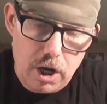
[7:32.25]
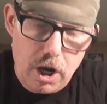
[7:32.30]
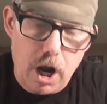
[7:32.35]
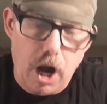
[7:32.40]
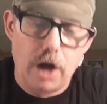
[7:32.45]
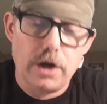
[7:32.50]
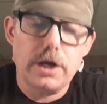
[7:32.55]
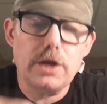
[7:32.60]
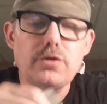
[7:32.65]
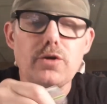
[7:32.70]

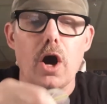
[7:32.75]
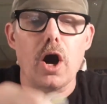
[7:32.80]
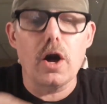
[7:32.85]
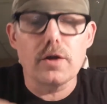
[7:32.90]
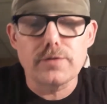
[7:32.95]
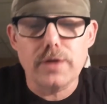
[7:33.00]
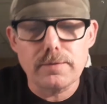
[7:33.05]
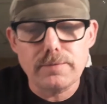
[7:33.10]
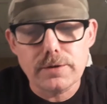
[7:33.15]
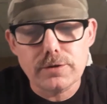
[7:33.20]
Are these all
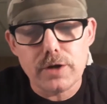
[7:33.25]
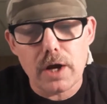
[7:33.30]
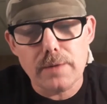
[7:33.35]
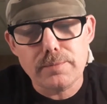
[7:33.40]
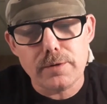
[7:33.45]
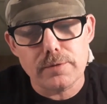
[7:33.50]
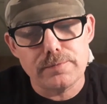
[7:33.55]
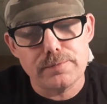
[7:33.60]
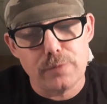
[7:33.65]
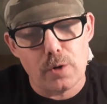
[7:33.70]
different types
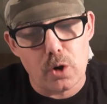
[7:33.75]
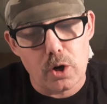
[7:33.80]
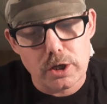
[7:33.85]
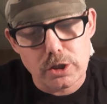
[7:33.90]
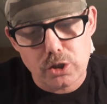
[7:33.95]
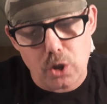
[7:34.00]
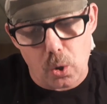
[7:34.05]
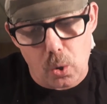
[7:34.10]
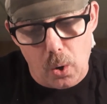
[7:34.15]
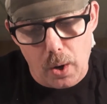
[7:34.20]
of foreign
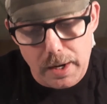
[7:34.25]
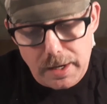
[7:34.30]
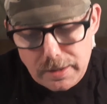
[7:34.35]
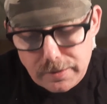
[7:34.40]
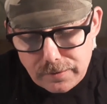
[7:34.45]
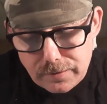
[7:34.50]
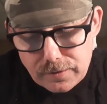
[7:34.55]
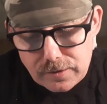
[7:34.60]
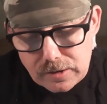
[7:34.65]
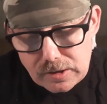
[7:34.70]

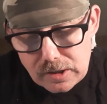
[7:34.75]
coins?